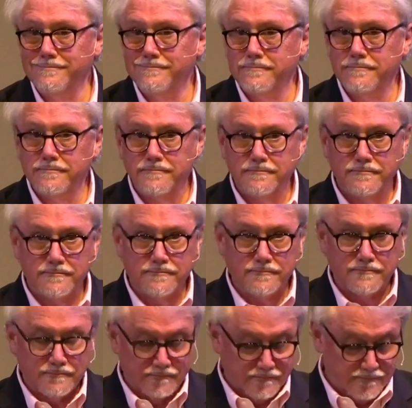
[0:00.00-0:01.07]

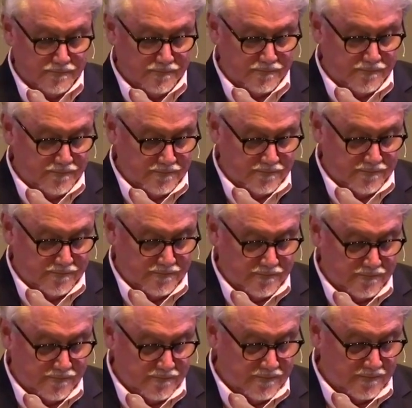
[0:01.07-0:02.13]

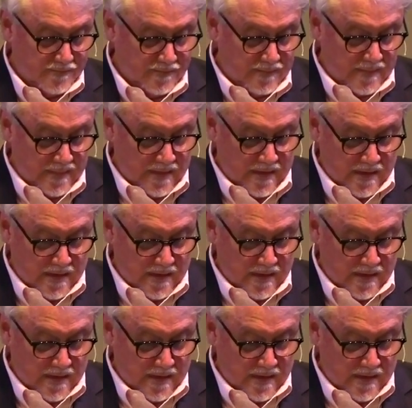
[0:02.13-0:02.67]
[no speech]